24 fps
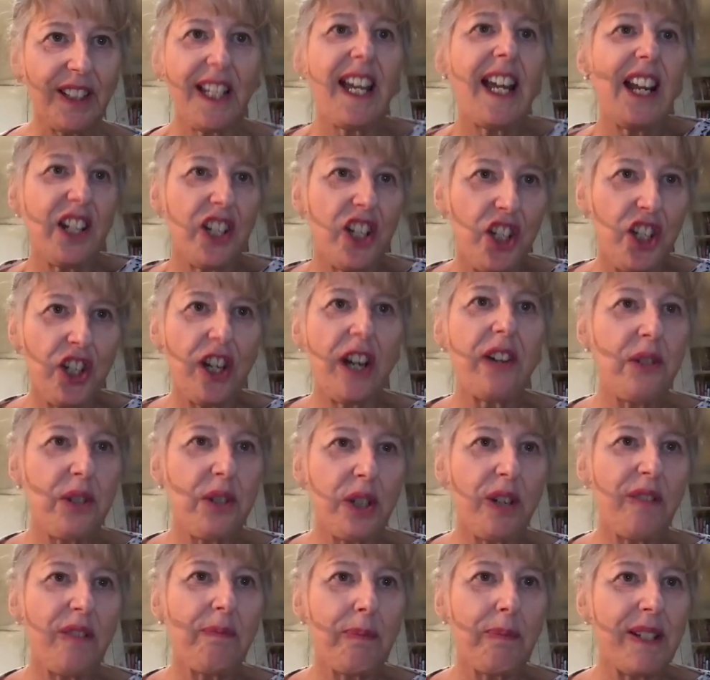cash
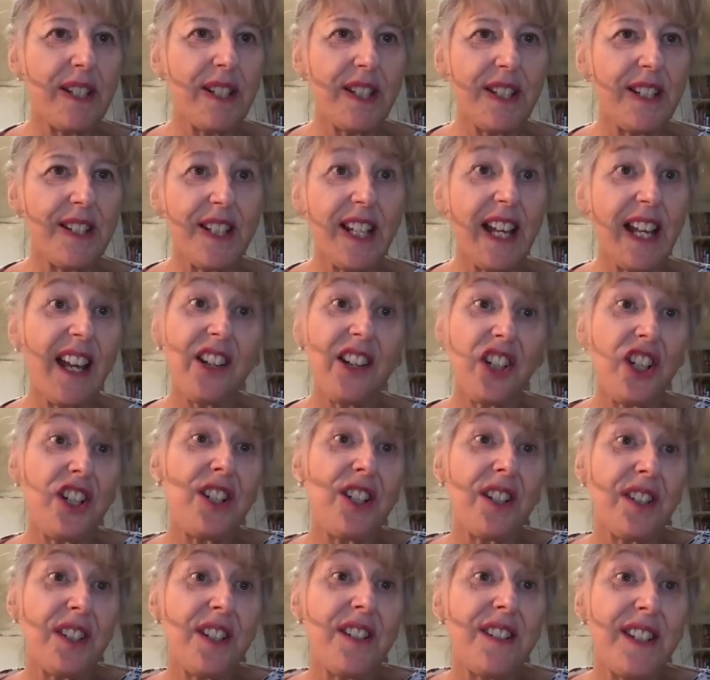generative business that actually
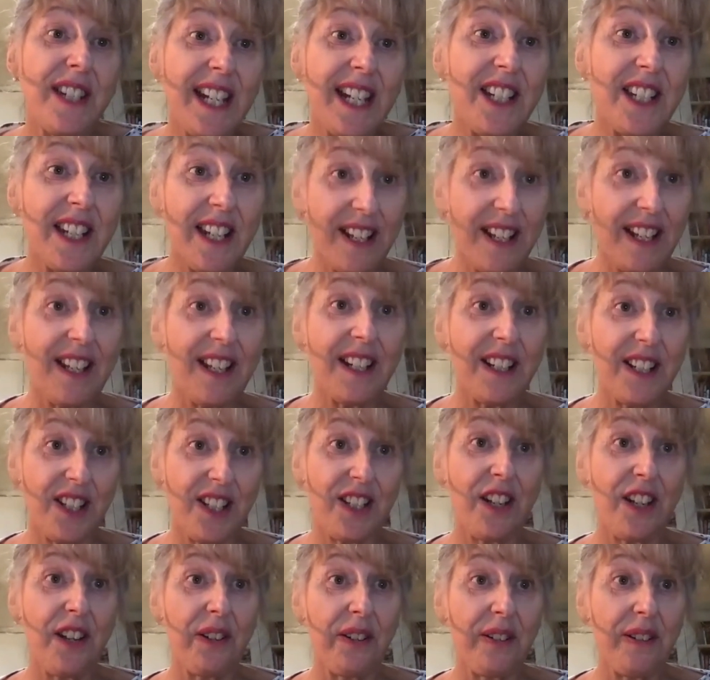doesn't need
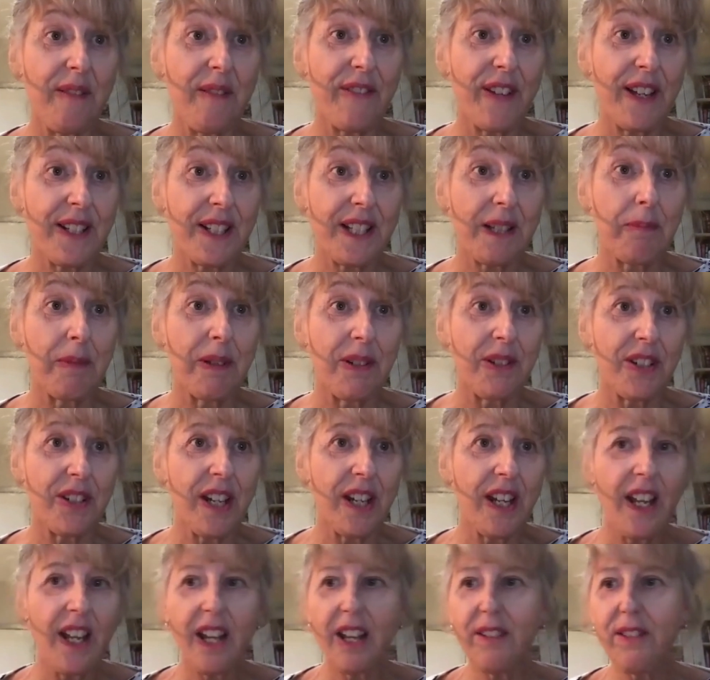external investment?
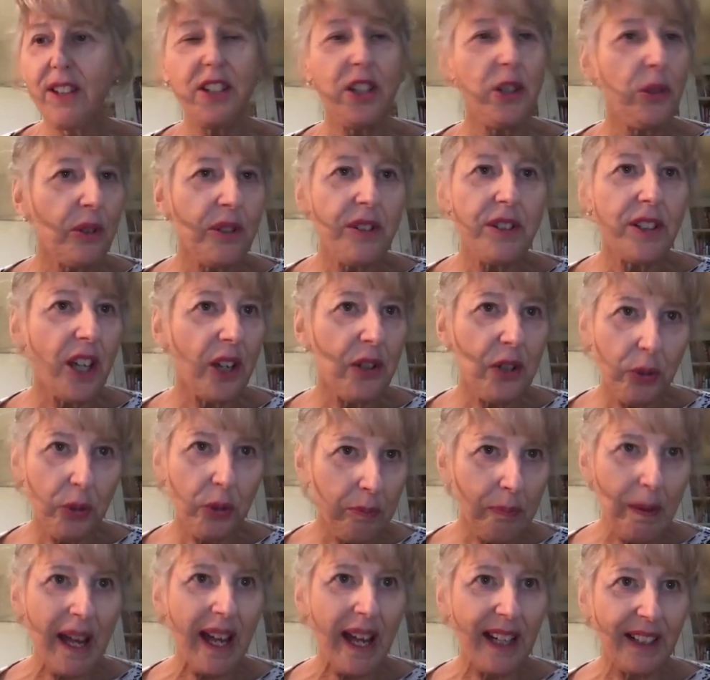And then you can go to
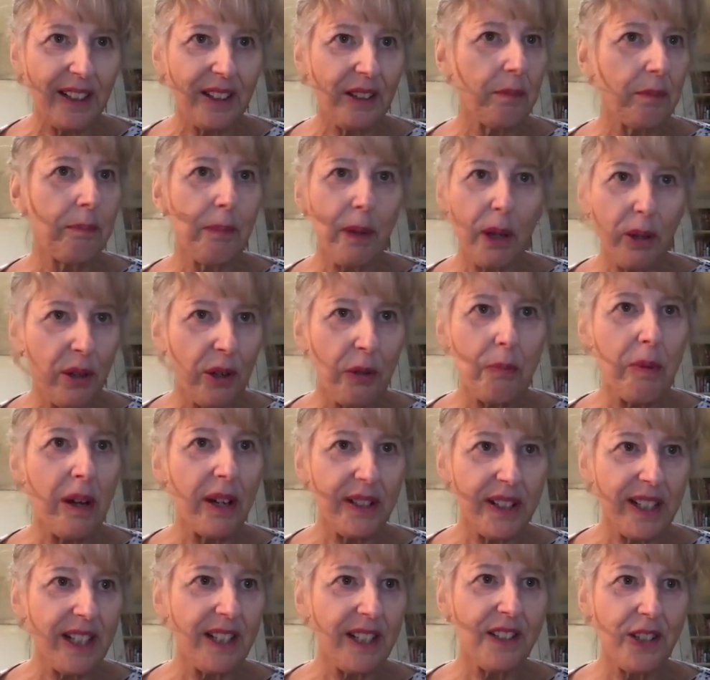a bank and borrow
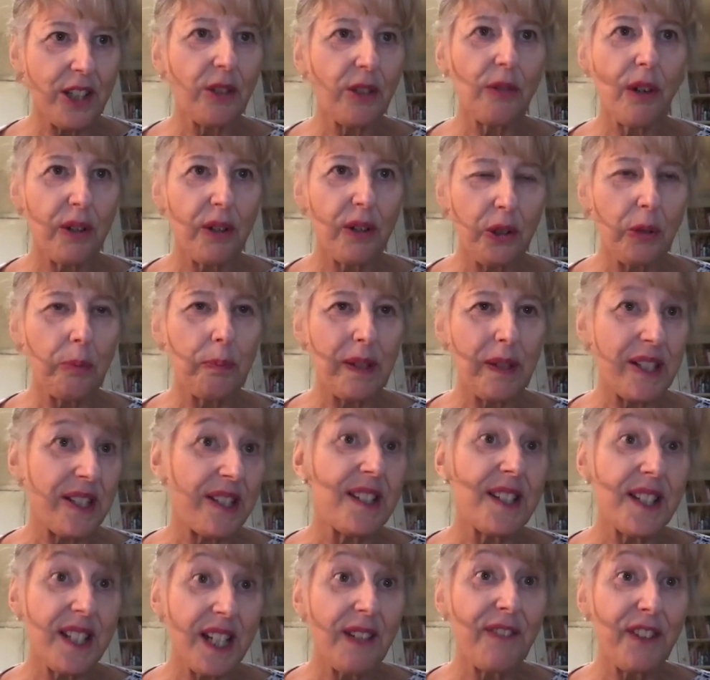money to grow your
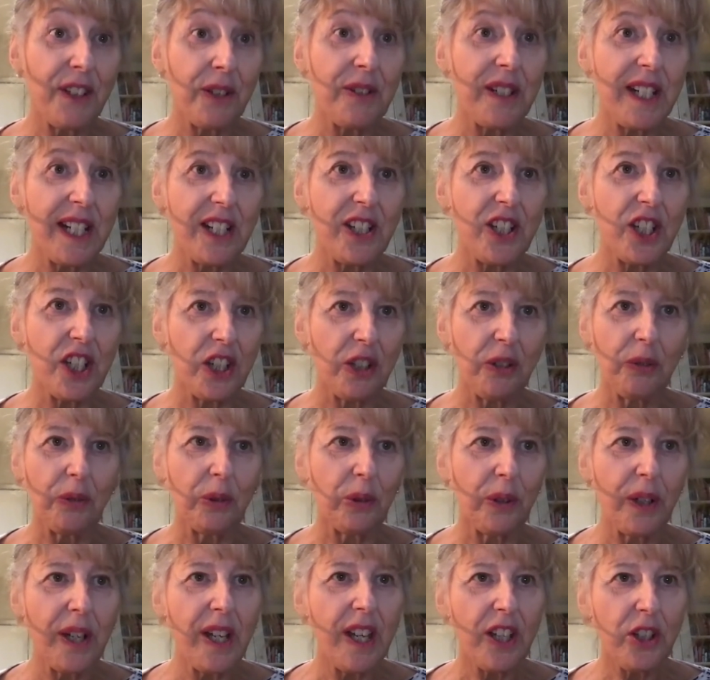business if you need to,
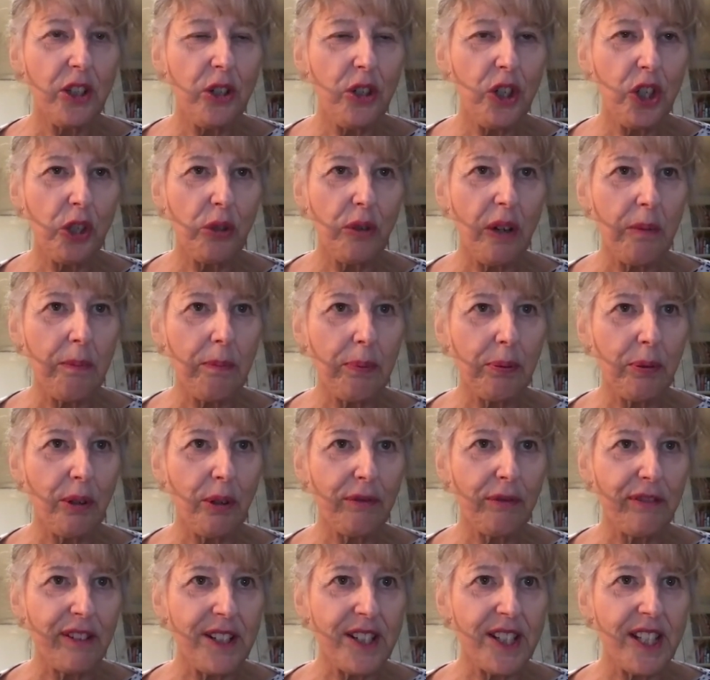or use your own
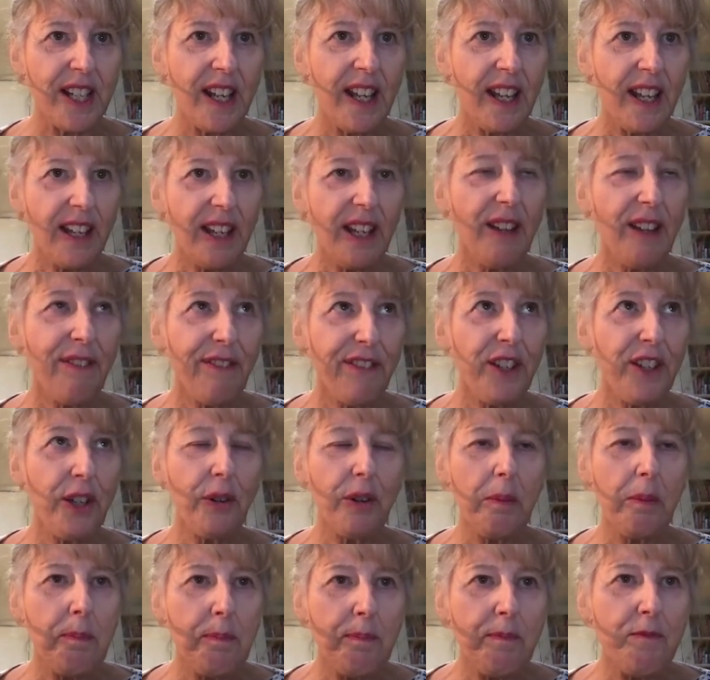profits. If you're
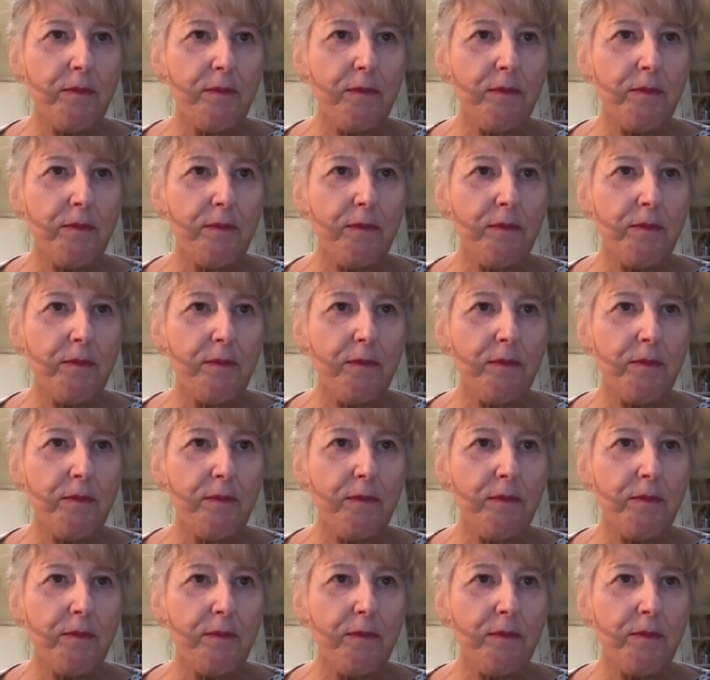a